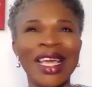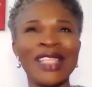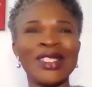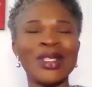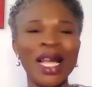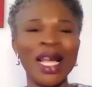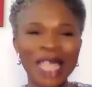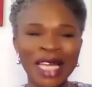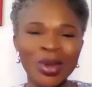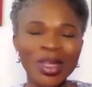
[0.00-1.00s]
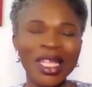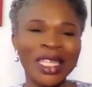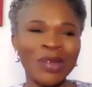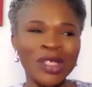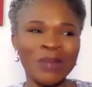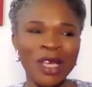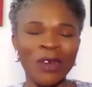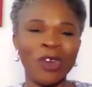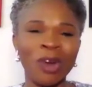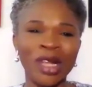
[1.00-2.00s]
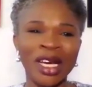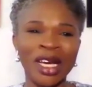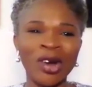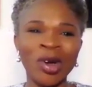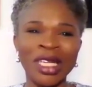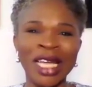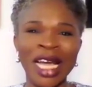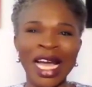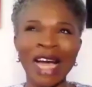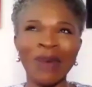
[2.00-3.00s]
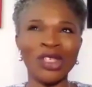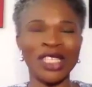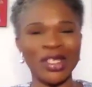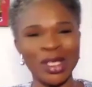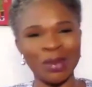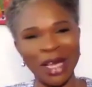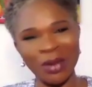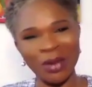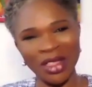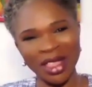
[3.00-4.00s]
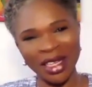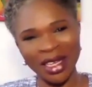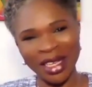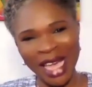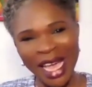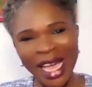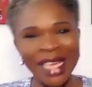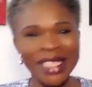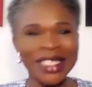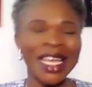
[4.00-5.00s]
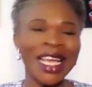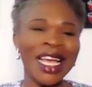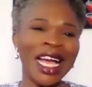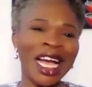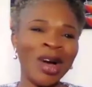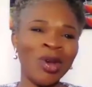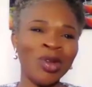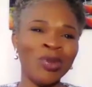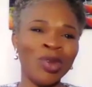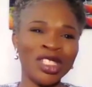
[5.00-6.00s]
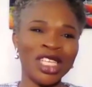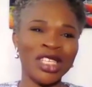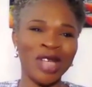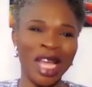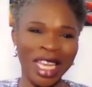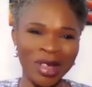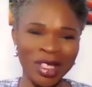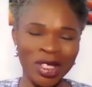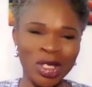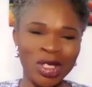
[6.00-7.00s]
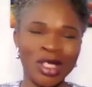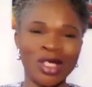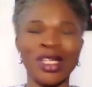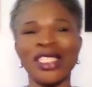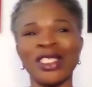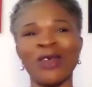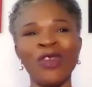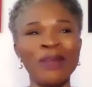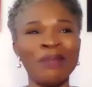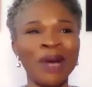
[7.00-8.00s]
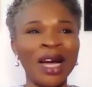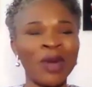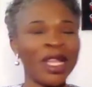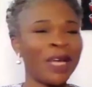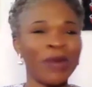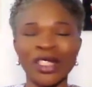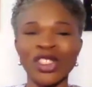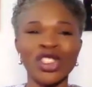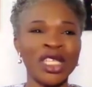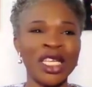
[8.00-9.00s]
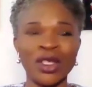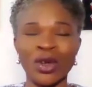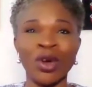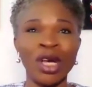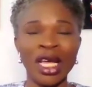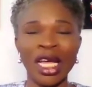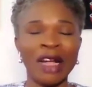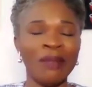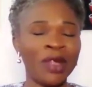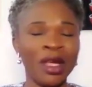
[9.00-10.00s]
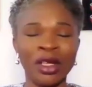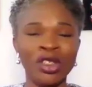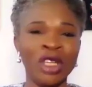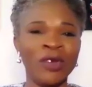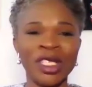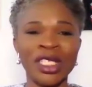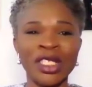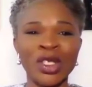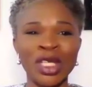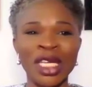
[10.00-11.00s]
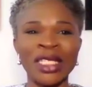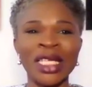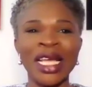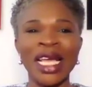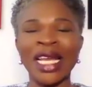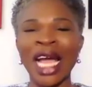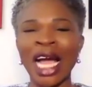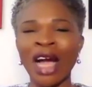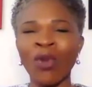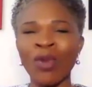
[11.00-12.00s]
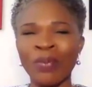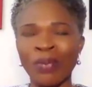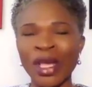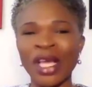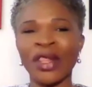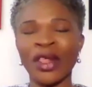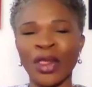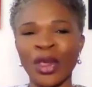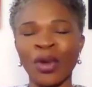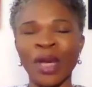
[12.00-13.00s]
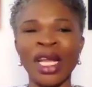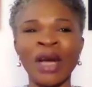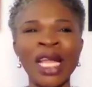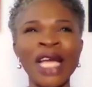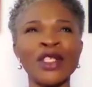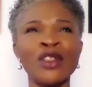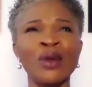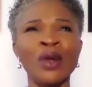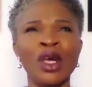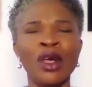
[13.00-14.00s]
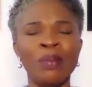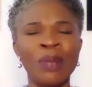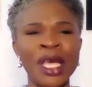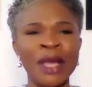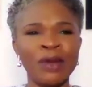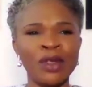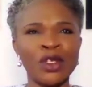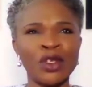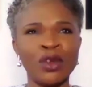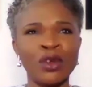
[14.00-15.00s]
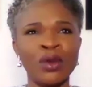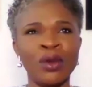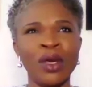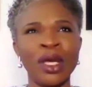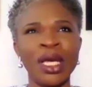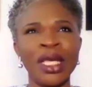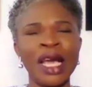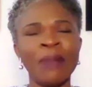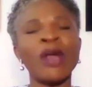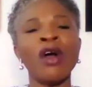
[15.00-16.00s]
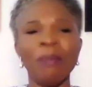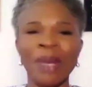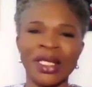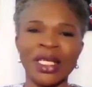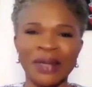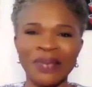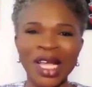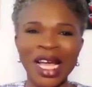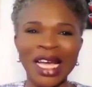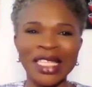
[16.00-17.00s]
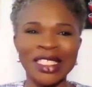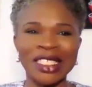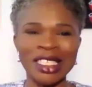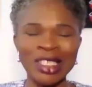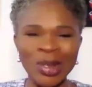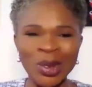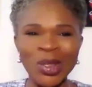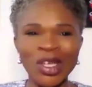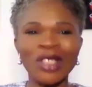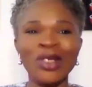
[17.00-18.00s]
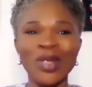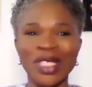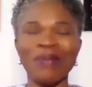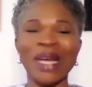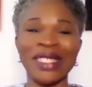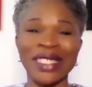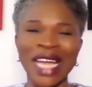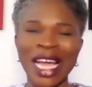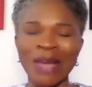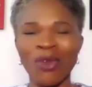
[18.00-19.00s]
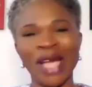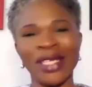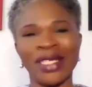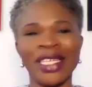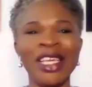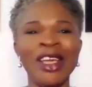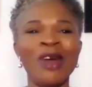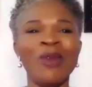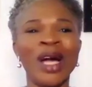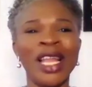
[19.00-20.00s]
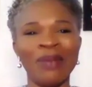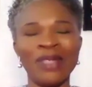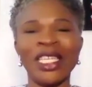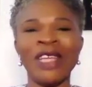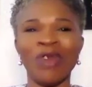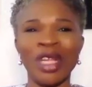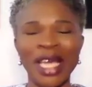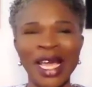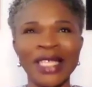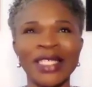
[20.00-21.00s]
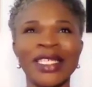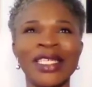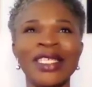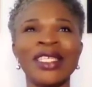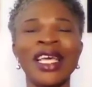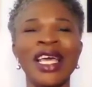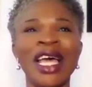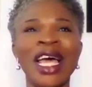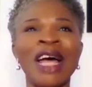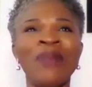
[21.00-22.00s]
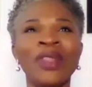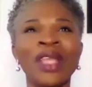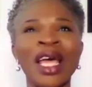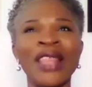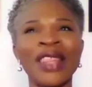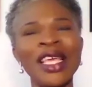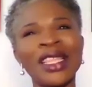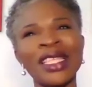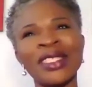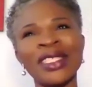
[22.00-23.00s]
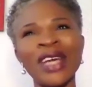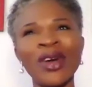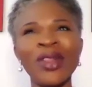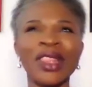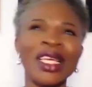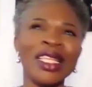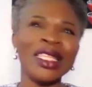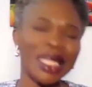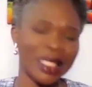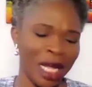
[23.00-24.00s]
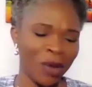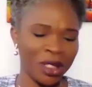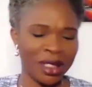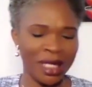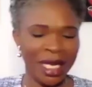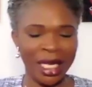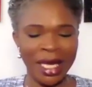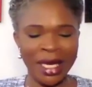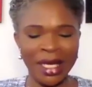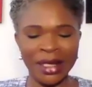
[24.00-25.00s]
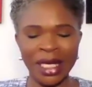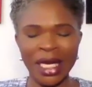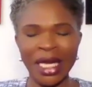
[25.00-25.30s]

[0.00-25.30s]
And so I, I, know that there must be a formula on how much I should spend with the case, how much I should allow the students to feedback, whether practitioners or um, uh, university students, and how we bring in the theory. And I'd like to be able to, yeah, become better at you know using my time wisely while I'm delivering cases. Um, I think the second thing that I would say is